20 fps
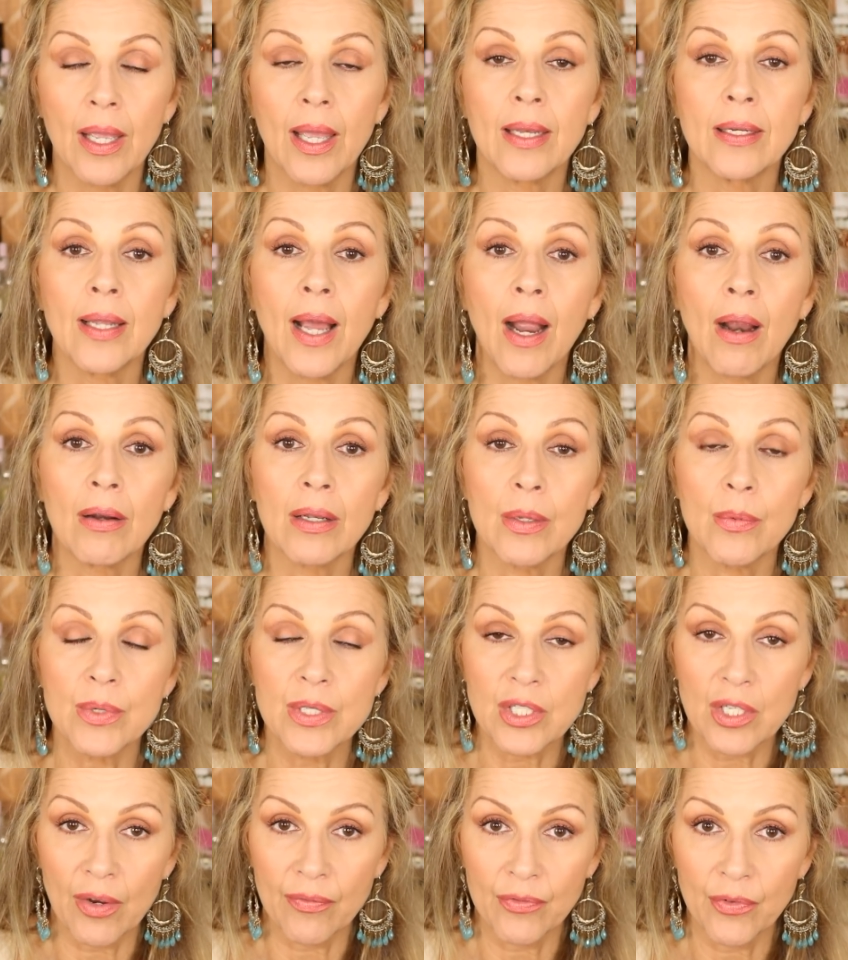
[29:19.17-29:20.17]
and Harley
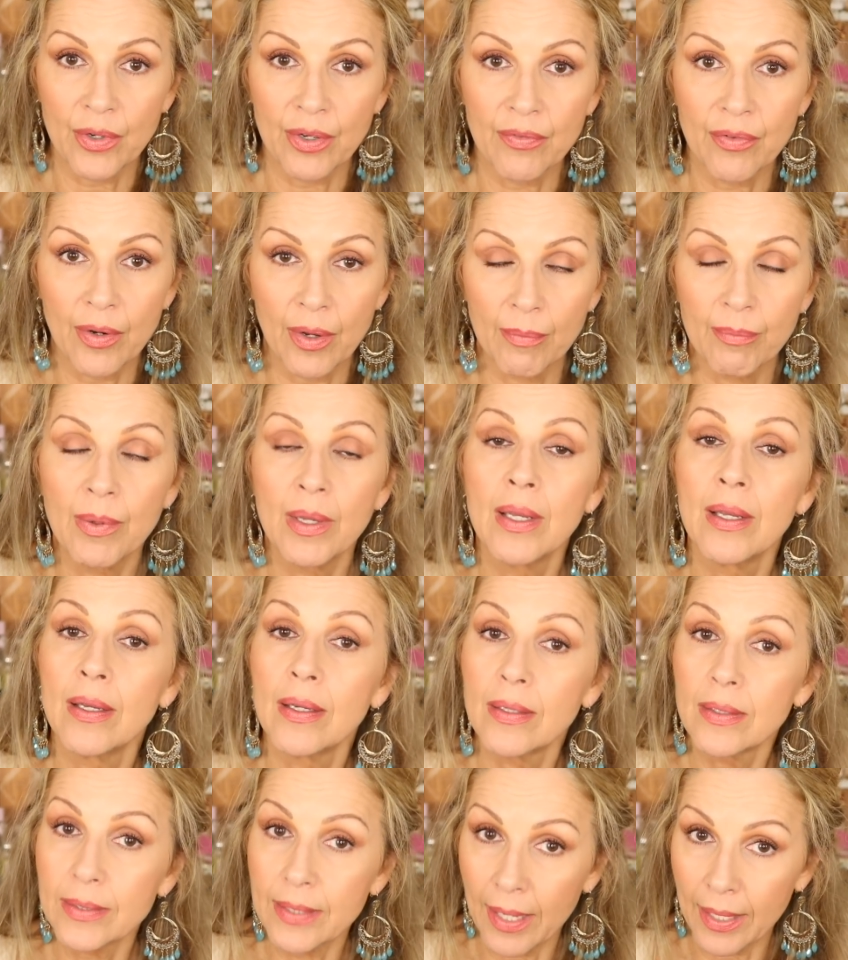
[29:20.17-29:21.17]
was suffering from
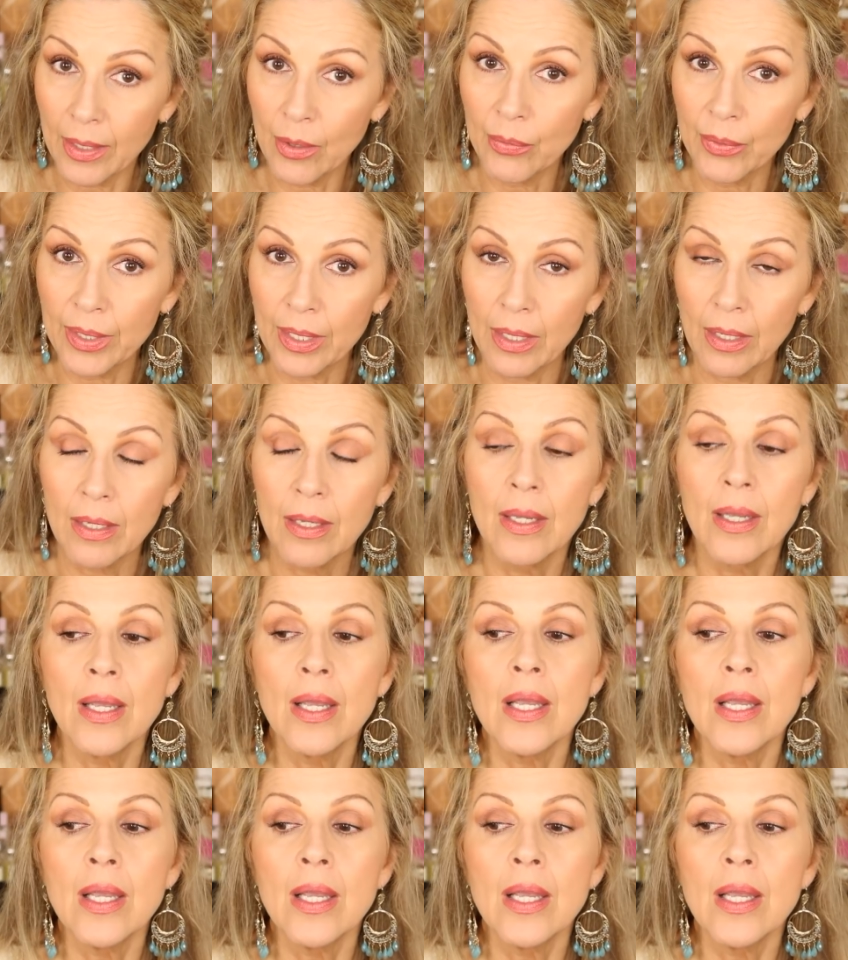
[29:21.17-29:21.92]
diarrhea.